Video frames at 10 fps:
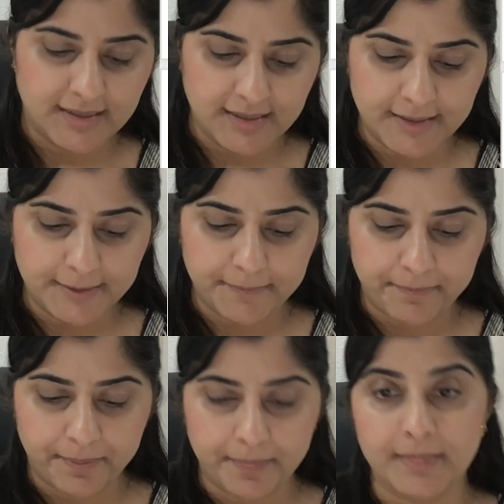Clear?
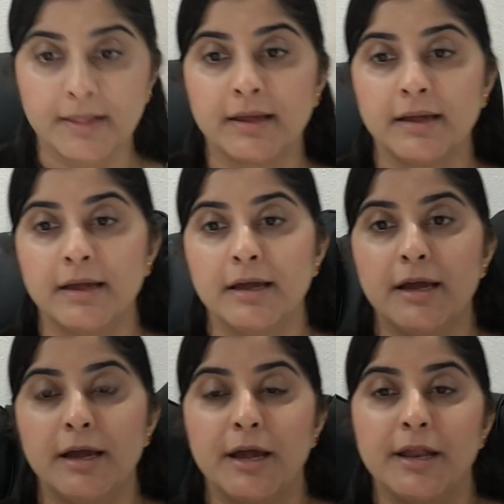
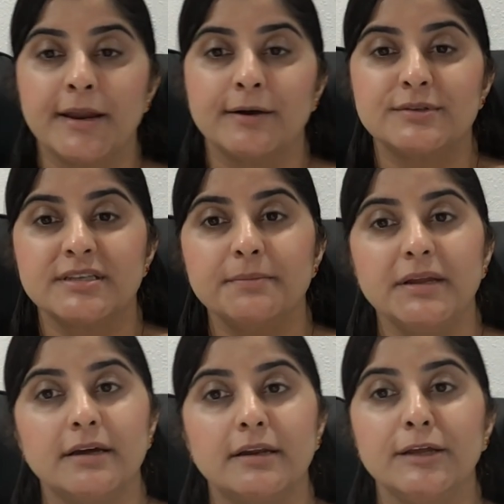Now
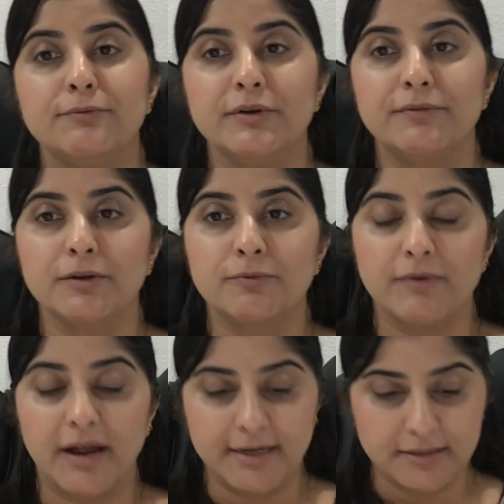similarly, we will
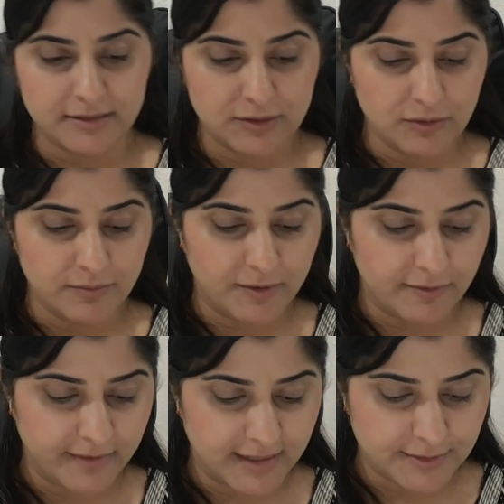find the slope
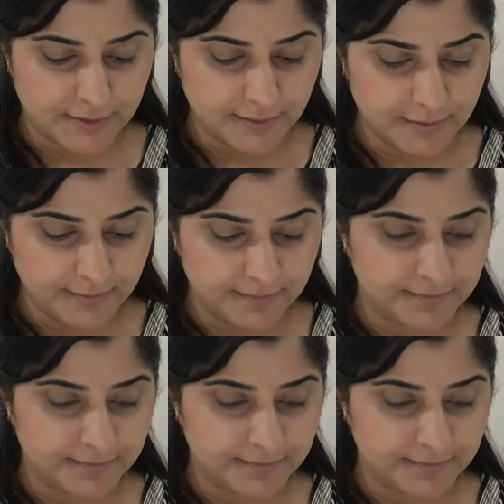of L2.